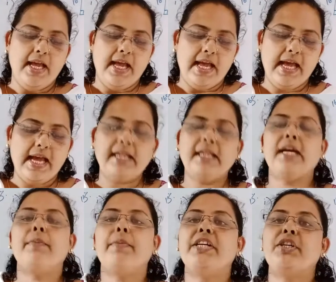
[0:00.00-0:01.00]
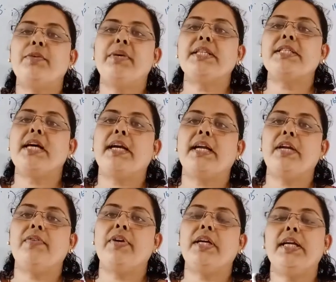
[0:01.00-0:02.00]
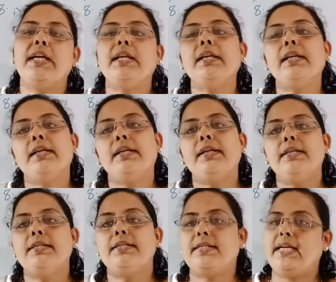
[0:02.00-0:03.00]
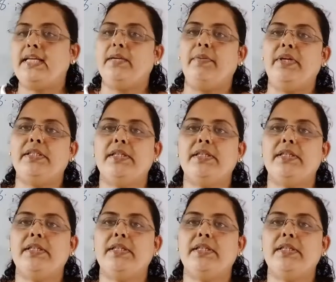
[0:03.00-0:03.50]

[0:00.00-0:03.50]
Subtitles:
And here measurements are given in centimeters.